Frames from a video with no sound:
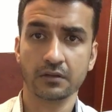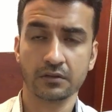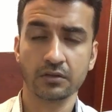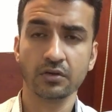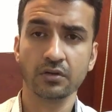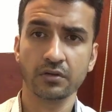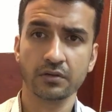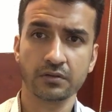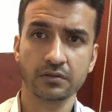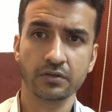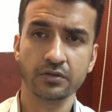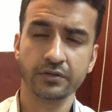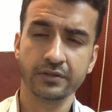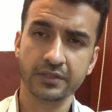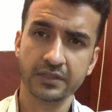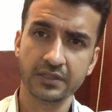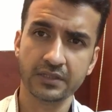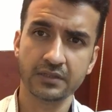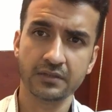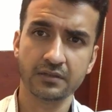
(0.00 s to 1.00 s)
So you
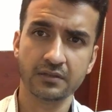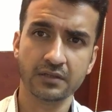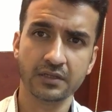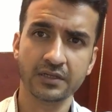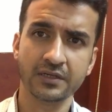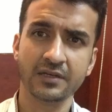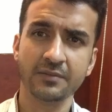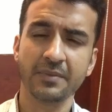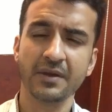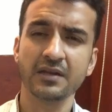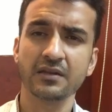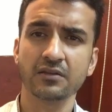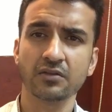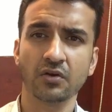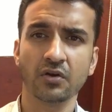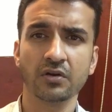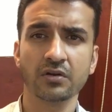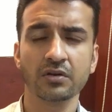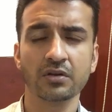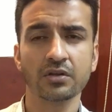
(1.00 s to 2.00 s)
see, it depends
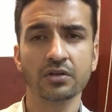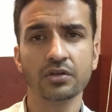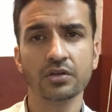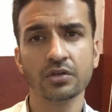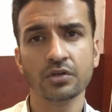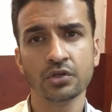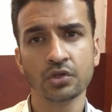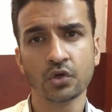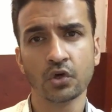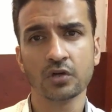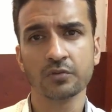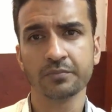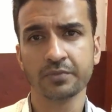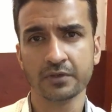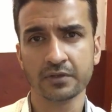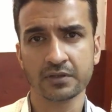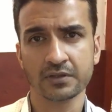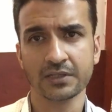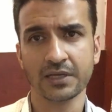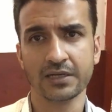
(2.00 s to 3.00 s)
on your
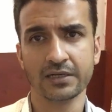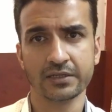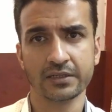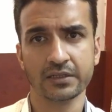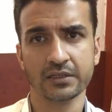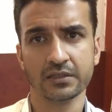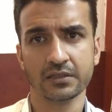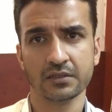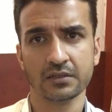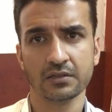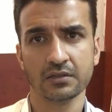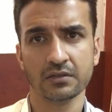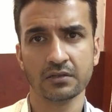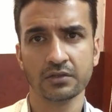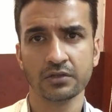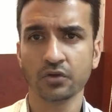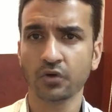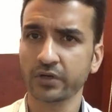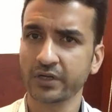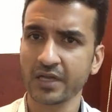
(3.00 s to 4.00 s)
personality,
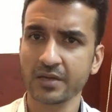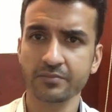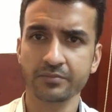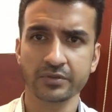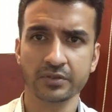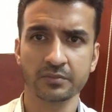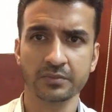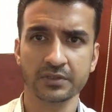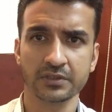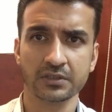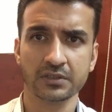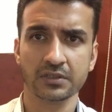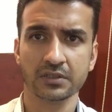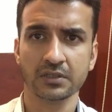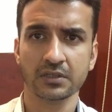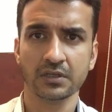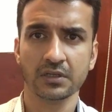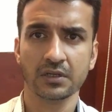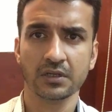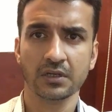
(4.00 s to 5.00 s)
your temperament.
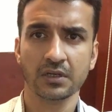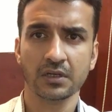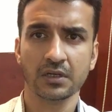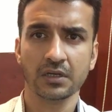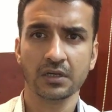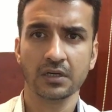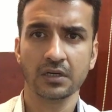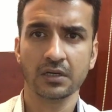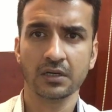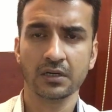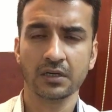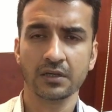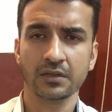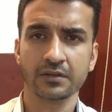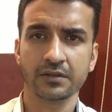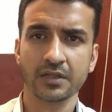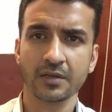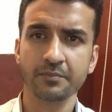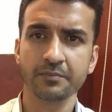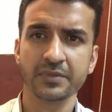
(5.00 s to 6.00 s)

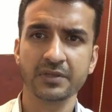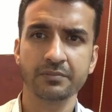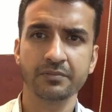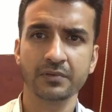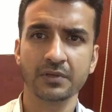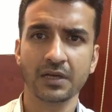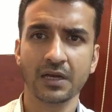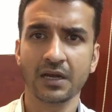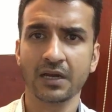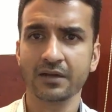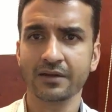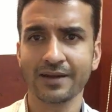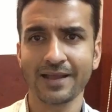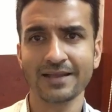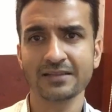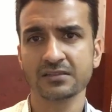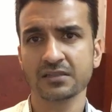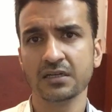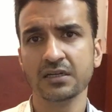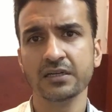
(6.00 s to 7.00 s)
Some people are
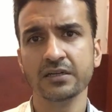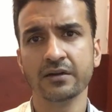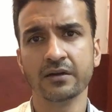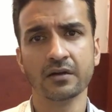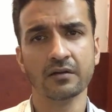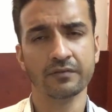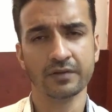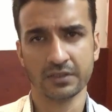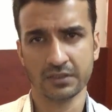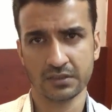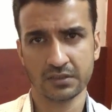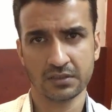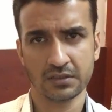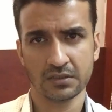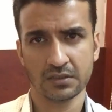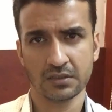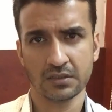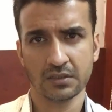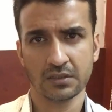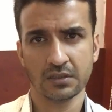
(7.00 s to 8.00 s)
naturally driven,
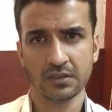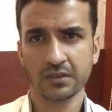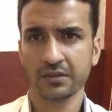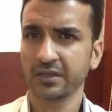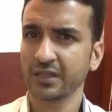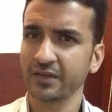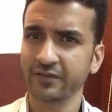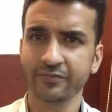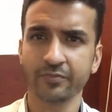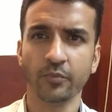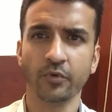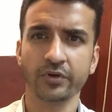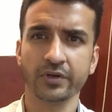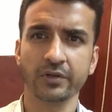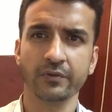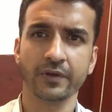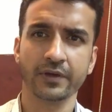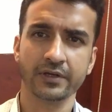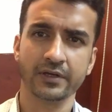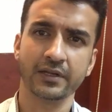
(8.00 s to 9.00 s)

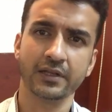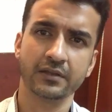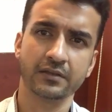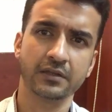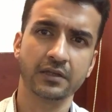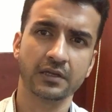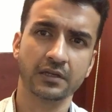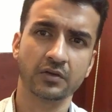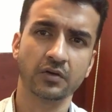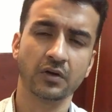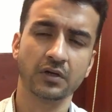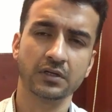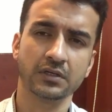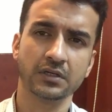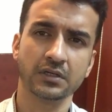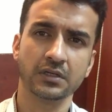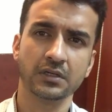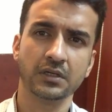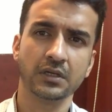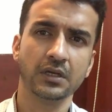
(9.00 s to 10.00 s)
self-motivated as they are
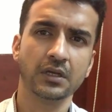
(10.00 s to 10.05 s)
called.